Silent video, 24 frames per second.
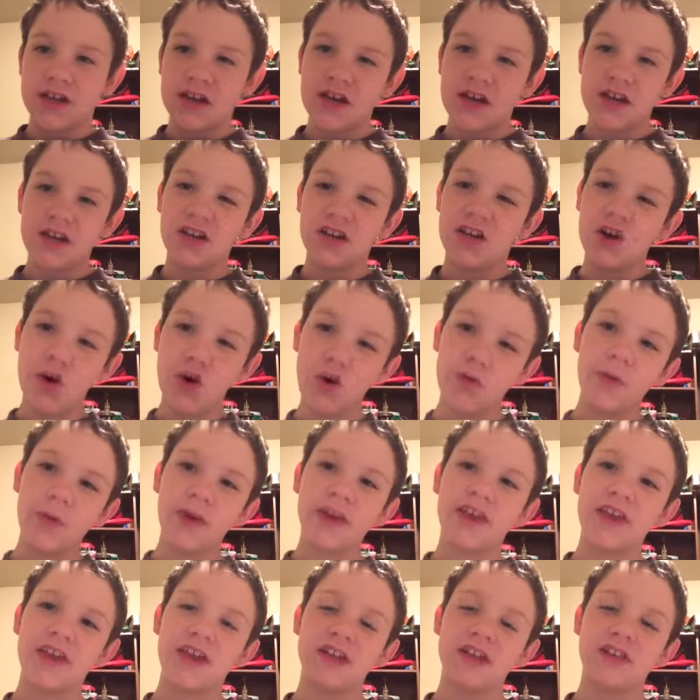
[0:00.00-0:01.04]
I hope
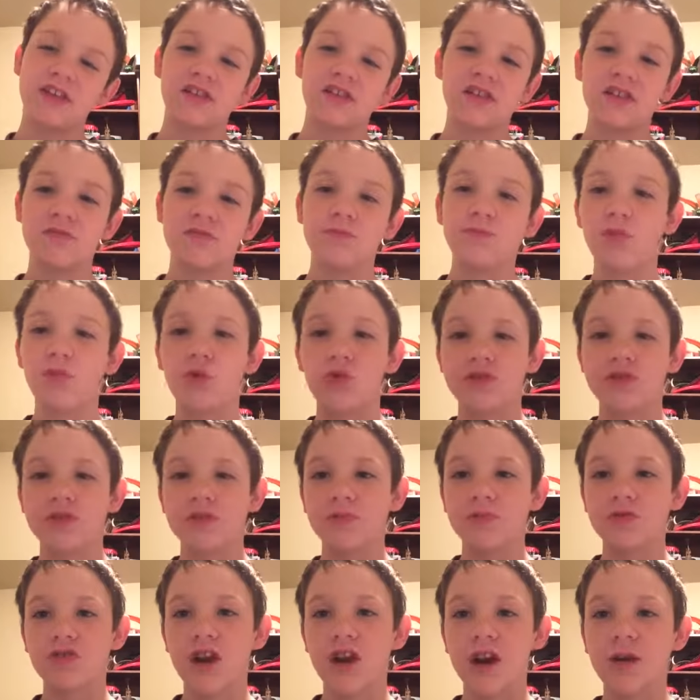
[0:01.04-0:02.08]
I get more
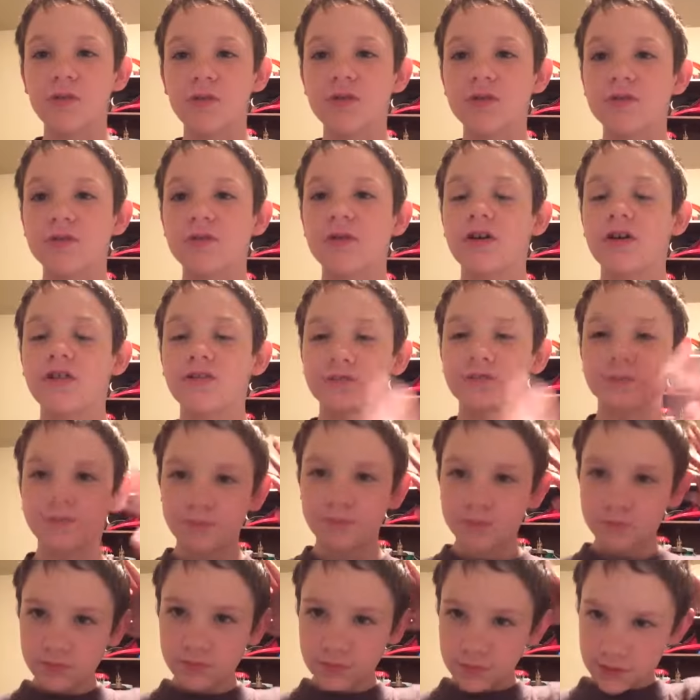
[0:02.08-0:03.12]
subscribers because,
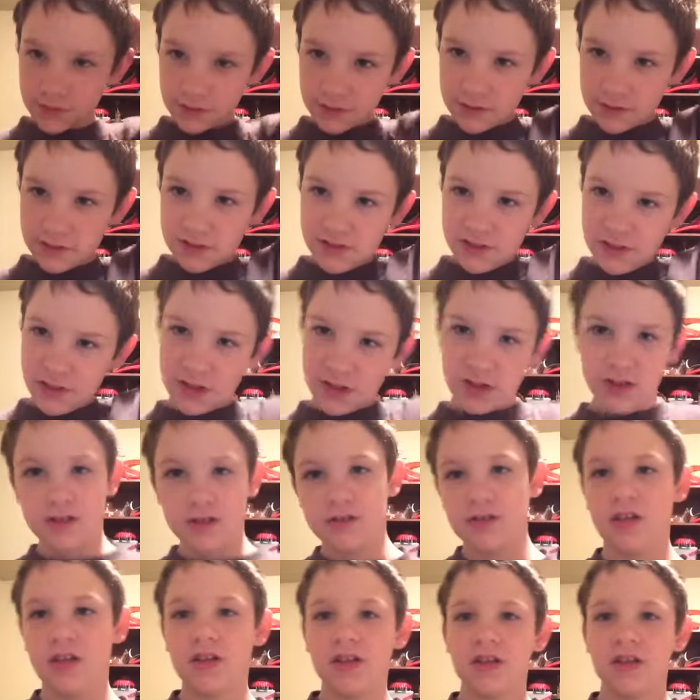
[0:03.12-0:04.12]
uh,